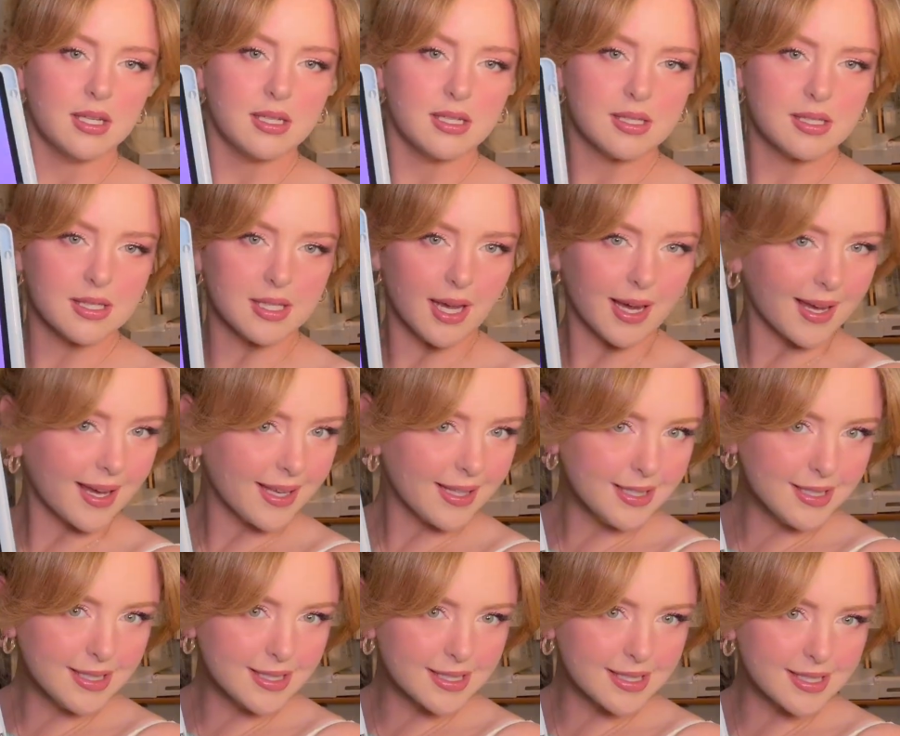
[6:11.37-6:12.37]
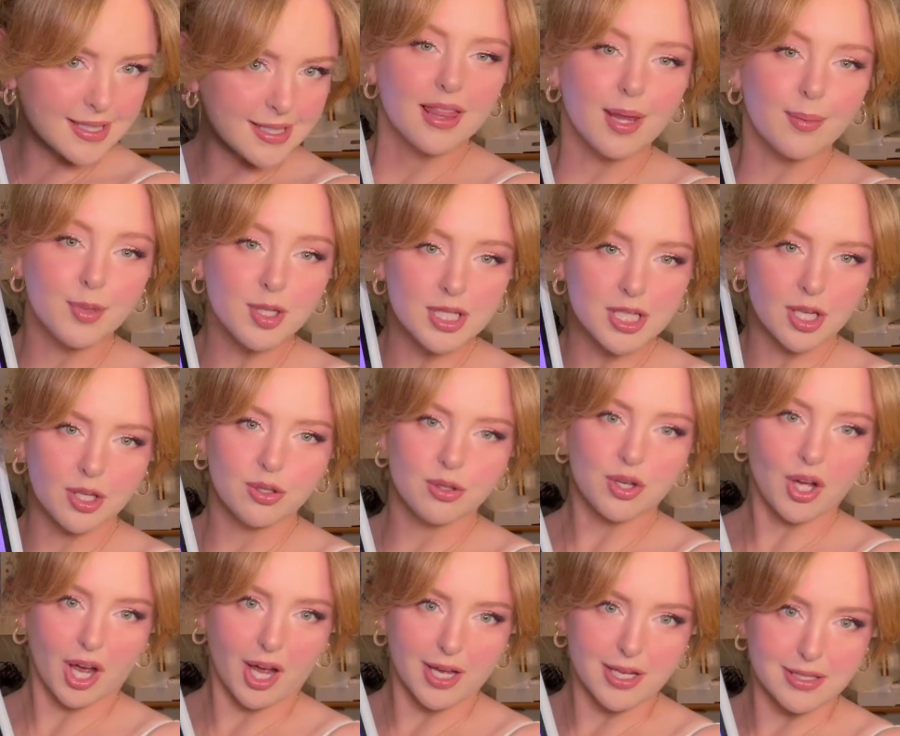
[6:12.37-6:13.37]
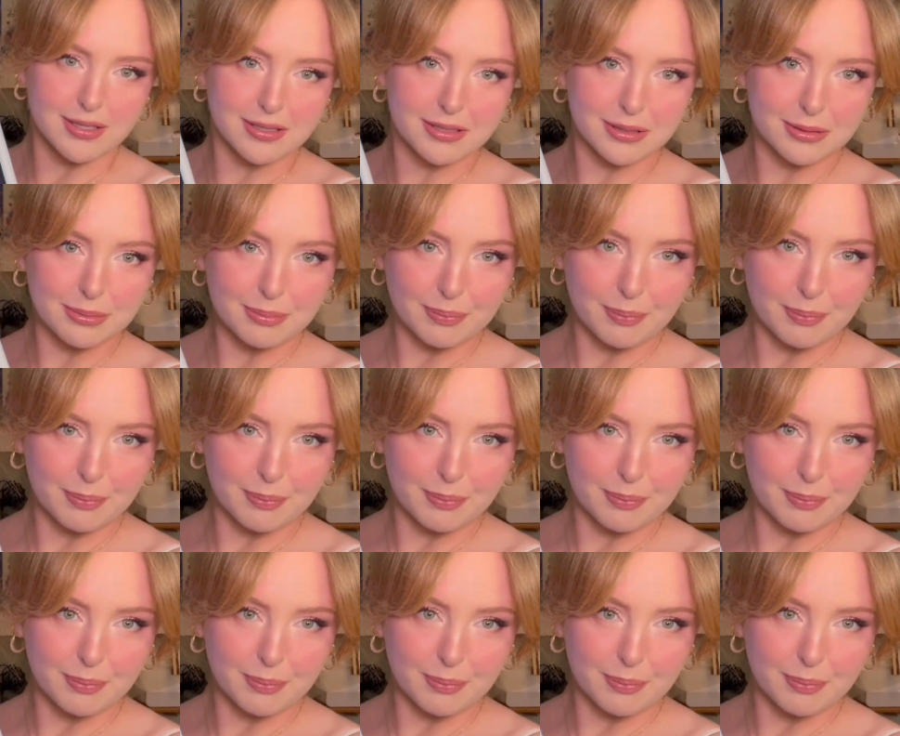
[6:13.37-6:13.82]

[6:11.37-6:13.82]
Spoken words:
seconds. Let me tell you guys